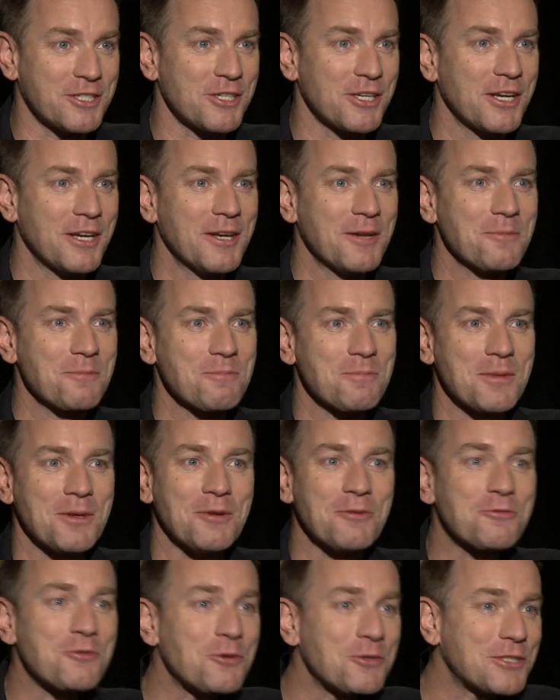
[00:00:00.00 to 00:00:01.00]

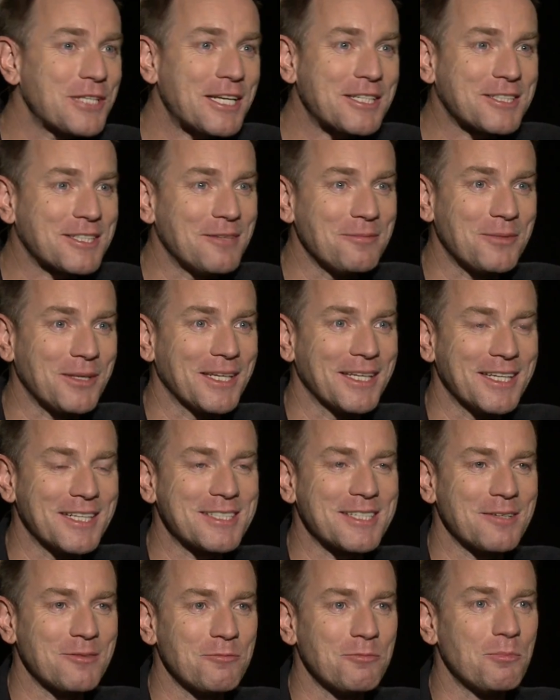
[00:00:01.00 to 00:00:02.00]
And of course, that's something
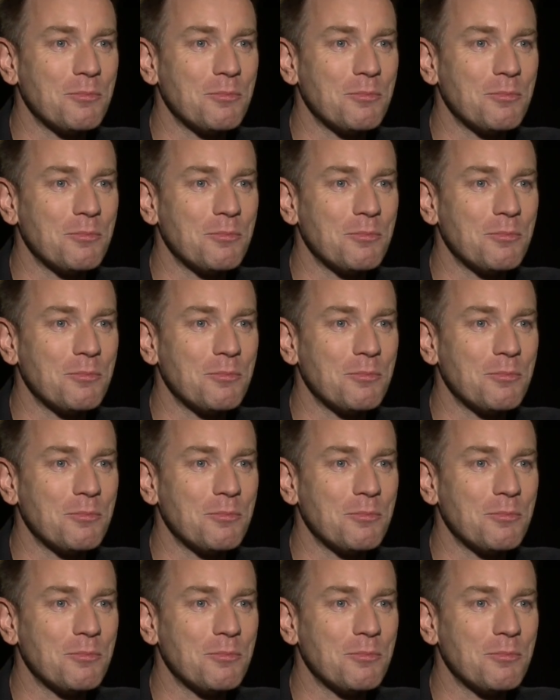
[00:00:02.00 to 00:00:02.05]
that's a